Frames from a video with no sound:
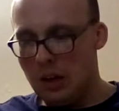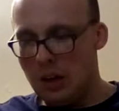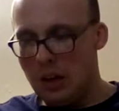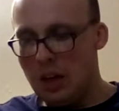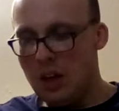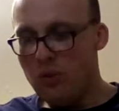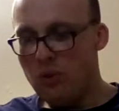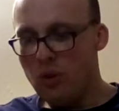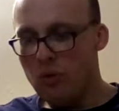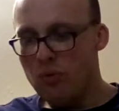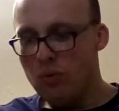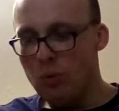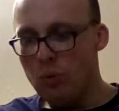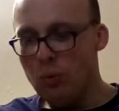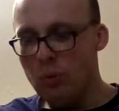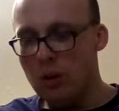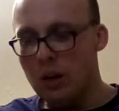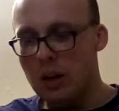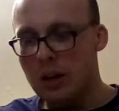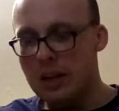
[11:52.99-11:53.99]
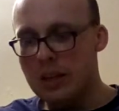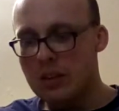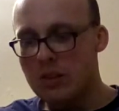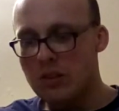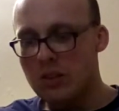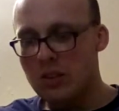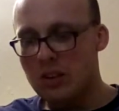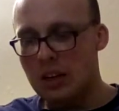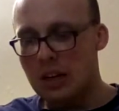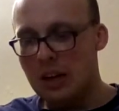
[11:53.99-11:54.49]
If a ruler
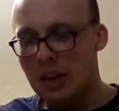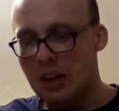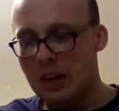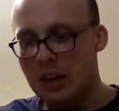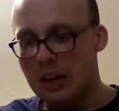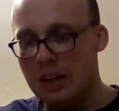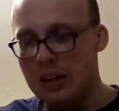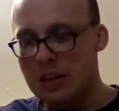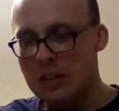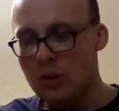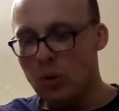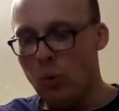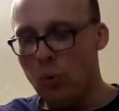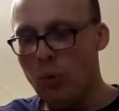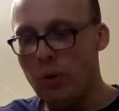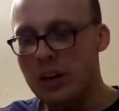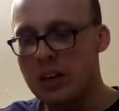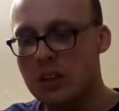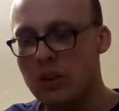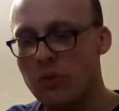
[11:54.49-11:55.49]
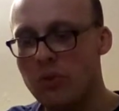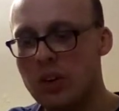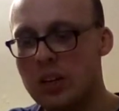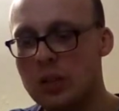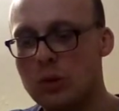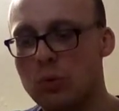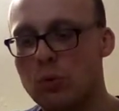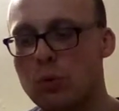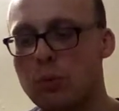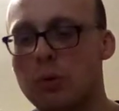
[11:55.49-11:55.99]
listens to lies, all his
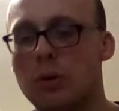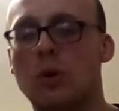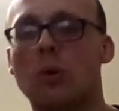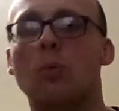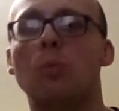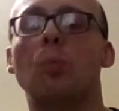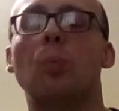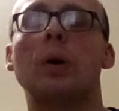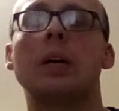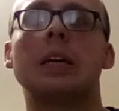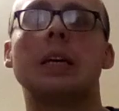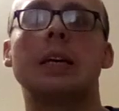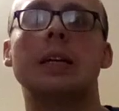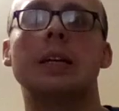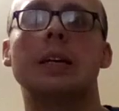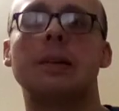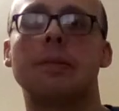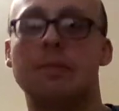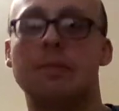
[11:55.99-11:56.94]
officials become wicked.